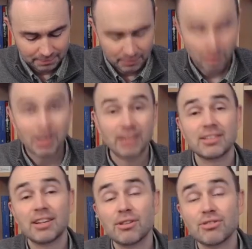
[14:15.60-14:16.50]
We're back to
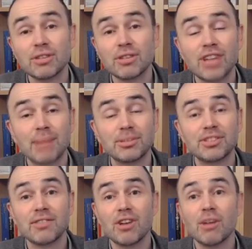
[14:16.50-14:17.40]
the territory of chapter
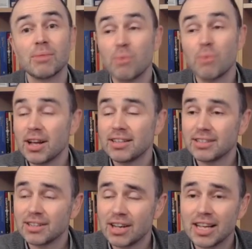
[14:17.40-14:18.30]
7, aren't we? Why is
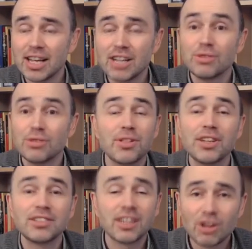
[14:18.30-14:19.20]
it that I do the
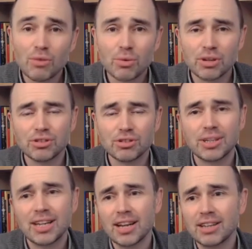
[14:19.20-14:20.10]
things I don't want to do
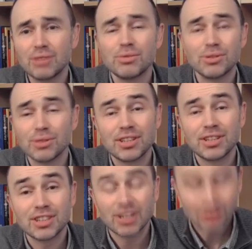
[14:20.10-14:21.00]
and yet I don't do the
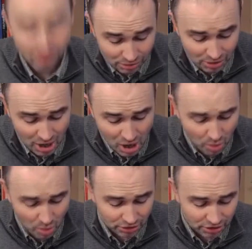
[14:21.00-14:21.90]
things that I do
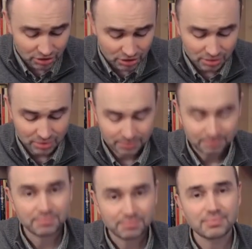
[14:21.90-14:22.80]
want to do?
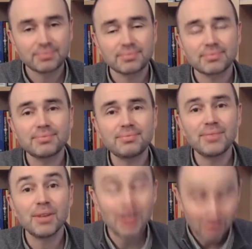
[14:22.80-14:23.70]

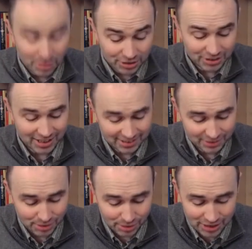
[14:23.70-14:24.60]
Well, in one sense,
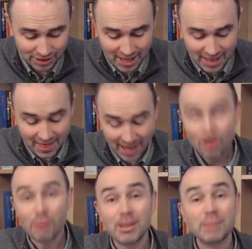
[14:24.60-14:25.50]
of course, that
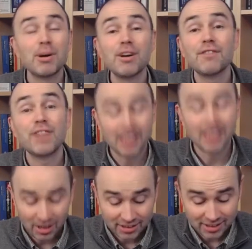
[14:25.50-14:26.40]
comment
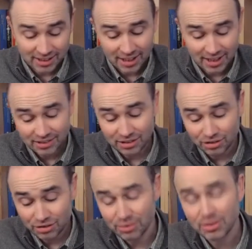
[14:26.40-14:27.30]
perfectly articulates the
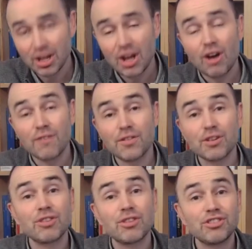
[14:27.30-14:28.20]
truth of the
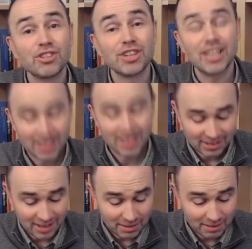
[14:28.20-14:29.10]
Christian in
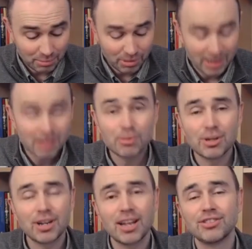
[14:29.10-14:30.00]
this unbreakable
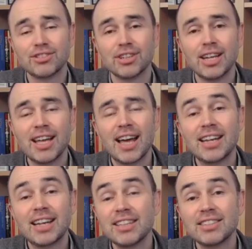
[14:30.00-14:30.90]
connection
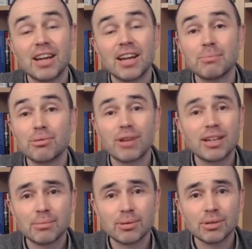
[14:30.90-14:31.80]
and in this
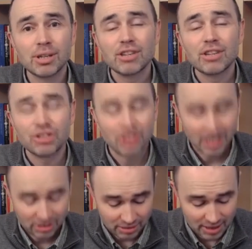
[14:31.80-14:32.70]
unbreakable
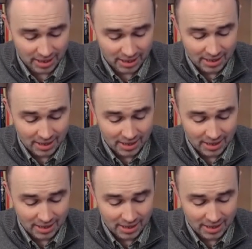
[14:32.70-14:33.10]
trajectory.